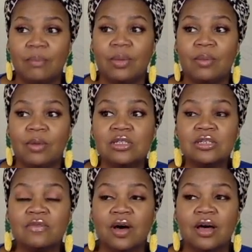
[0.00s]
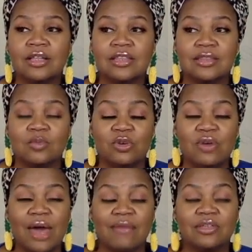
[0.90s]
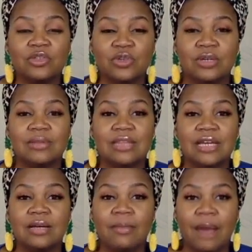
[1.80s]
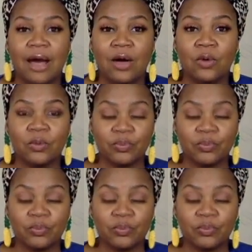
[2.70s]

but most of all, when you have the dream, think about